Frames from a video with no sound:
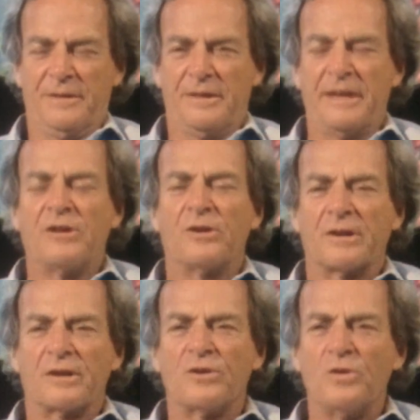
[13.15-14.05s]
They don't
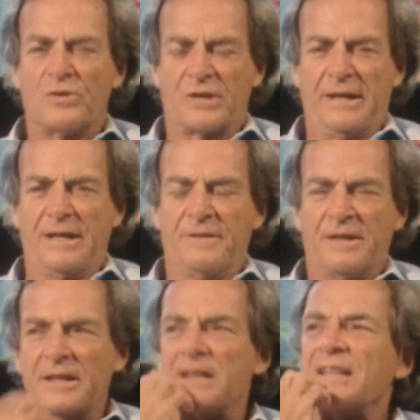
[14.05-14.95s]
do scientific.
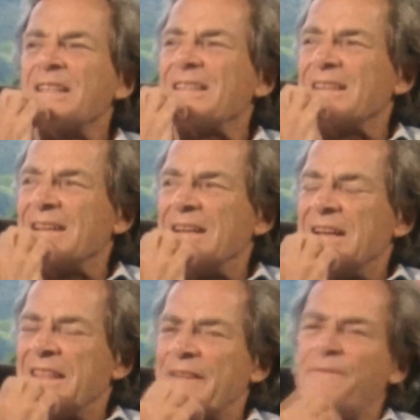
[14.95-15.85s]

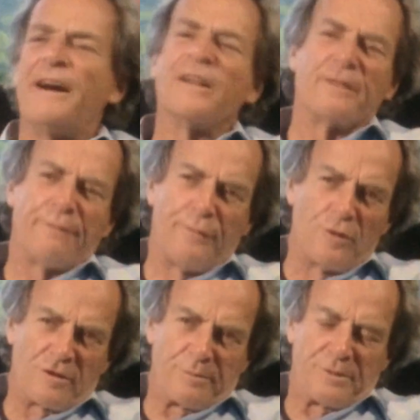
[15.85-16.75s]
They follow the
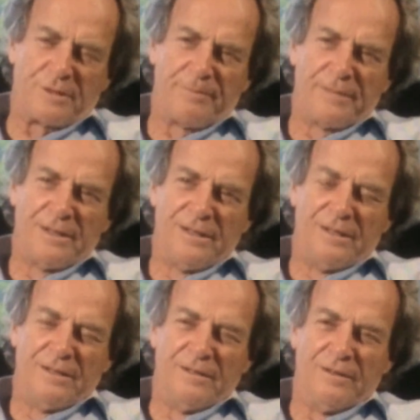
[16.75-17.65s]
forms.
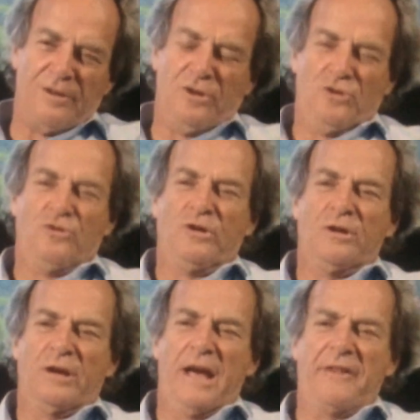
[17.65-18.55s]
You
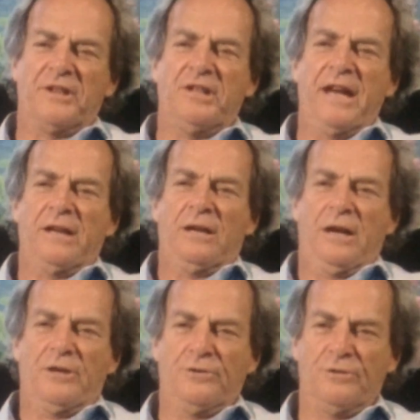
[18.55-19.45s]
gather data,
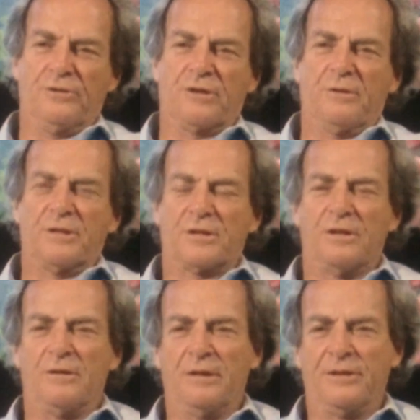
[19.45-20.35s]
you do so and
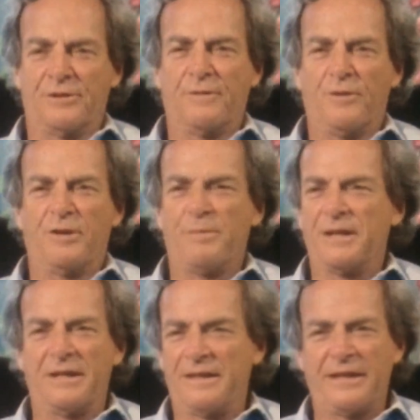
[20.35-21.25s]
so forth,
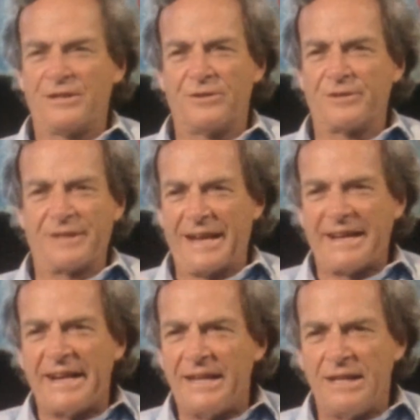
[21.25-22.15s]
but they don't get
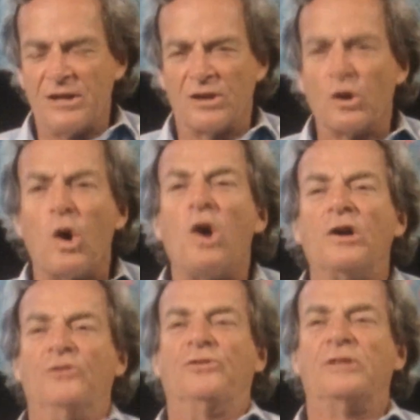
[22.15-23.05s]
any
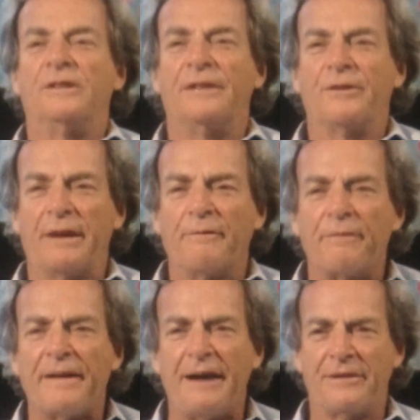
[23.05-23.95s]
laws. Haven't
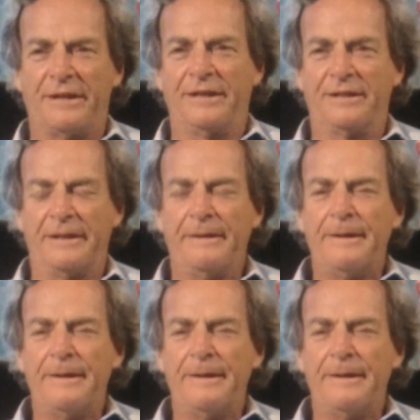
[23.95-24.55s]
found out anything.